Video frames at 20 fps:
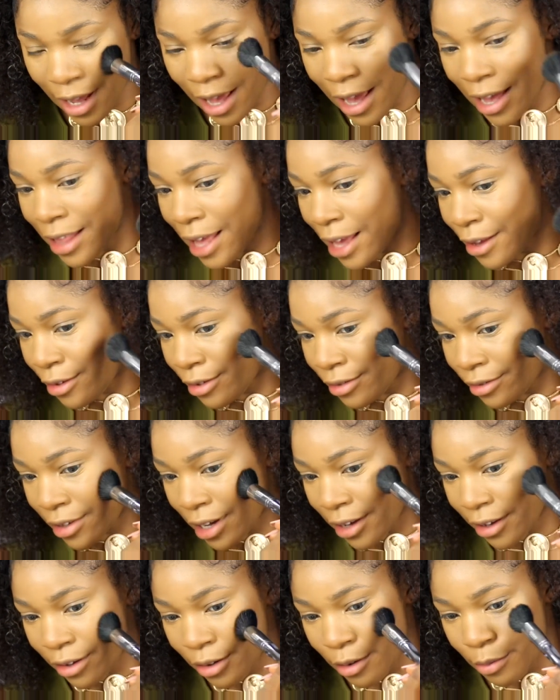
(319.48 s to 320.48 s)
And I don't
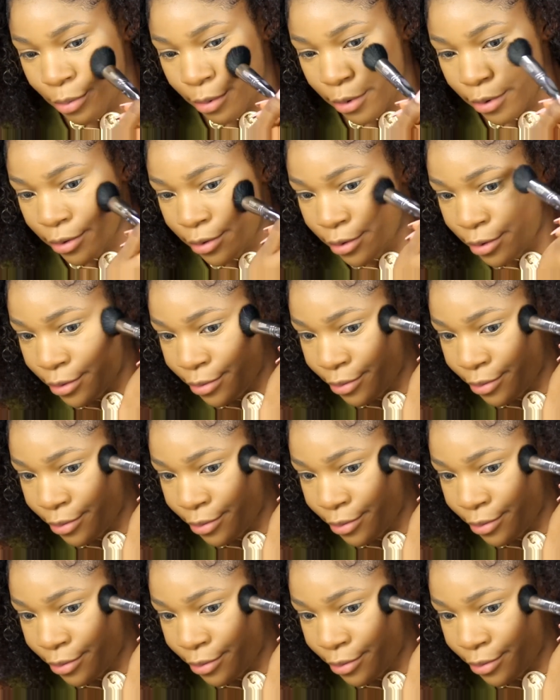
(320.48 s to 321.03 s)
drag it upwards.